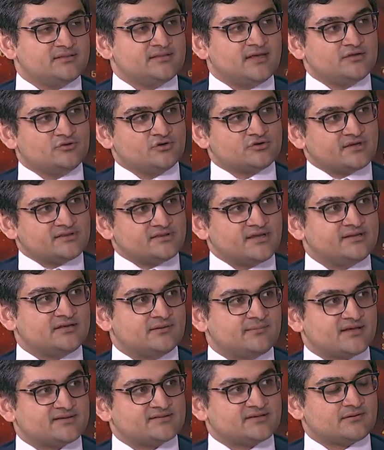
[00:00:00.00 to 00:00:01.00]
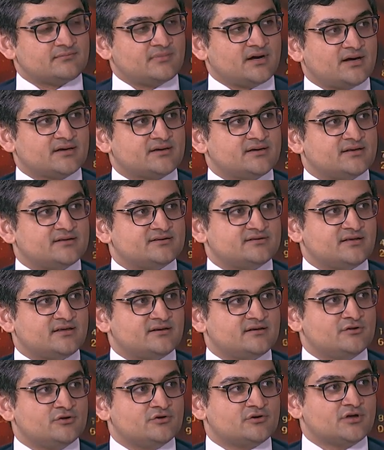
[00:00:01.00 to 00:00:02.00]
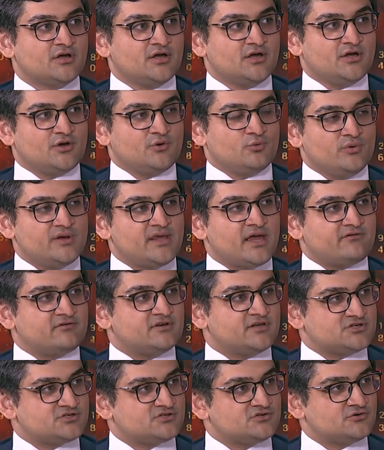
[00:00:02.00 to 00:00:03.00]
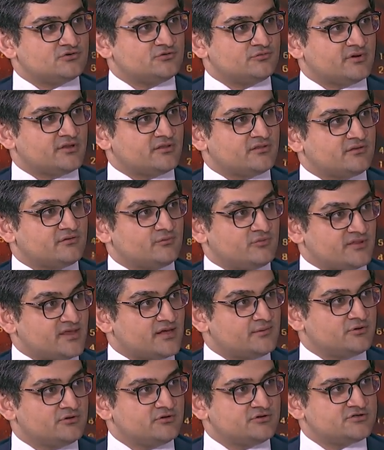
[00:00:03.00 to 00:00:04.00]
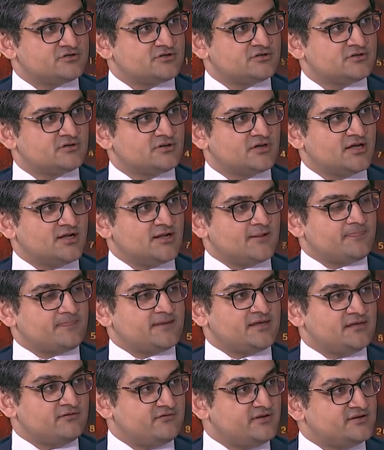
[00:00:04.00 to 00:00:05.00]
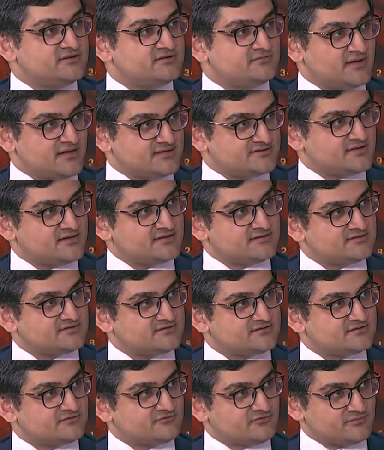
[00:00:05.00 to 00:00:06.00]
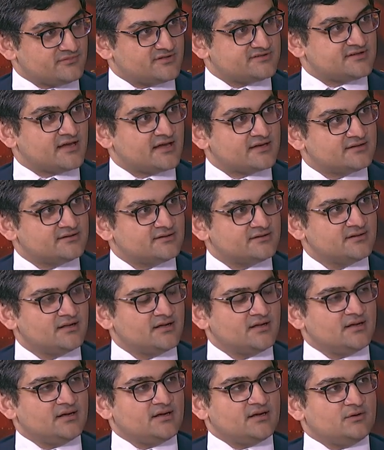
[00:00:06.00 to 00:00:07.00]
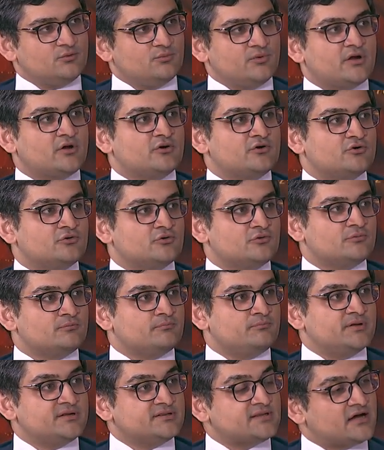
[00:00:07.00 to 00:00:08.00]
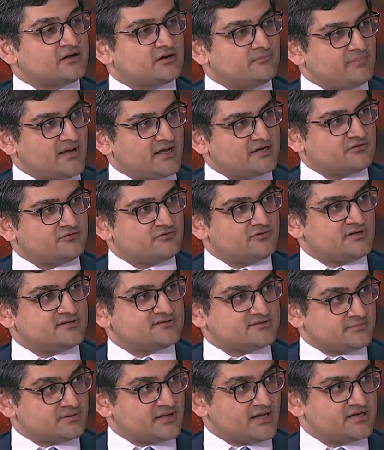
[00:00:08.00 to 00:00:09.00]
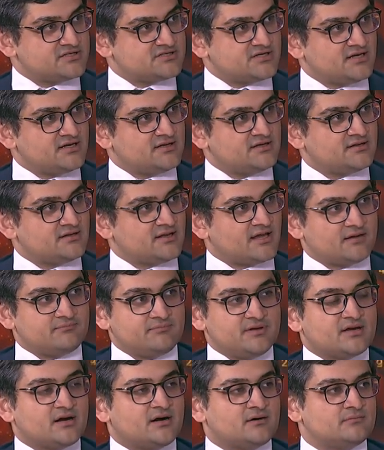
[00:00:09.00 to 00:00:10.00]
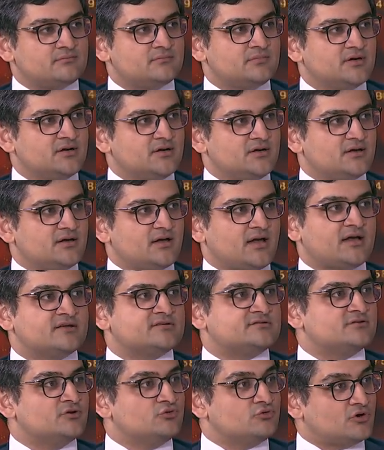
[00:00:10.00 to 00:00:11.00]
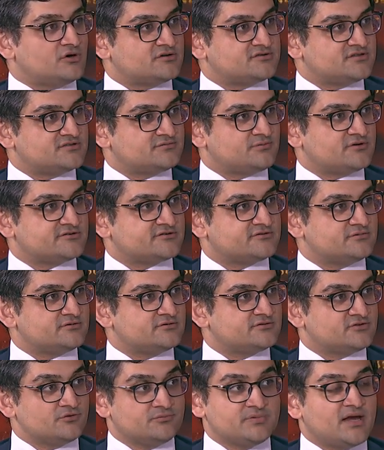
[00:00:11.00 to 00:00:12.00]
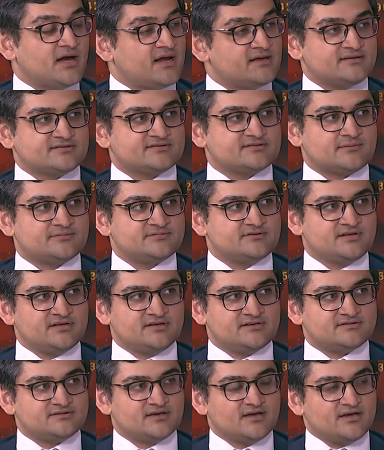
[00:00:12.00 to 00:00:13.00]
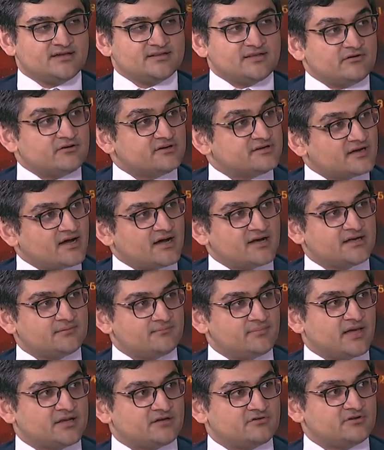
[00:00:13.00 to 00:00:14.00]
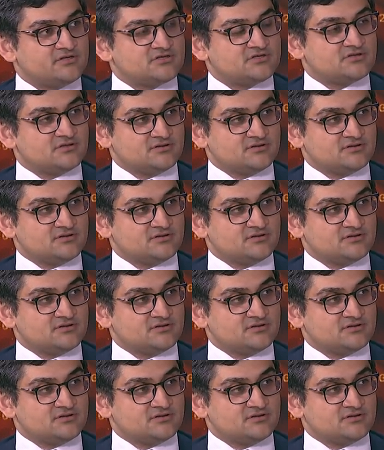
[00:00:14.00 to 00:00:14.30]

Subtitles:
They looked at their domestic market and said, look, we have an issue with air pollution. EVs make sense from this angle. We're going to build out a battery supply chain and become as low cost as possible. So behind the subsidies, their entire battery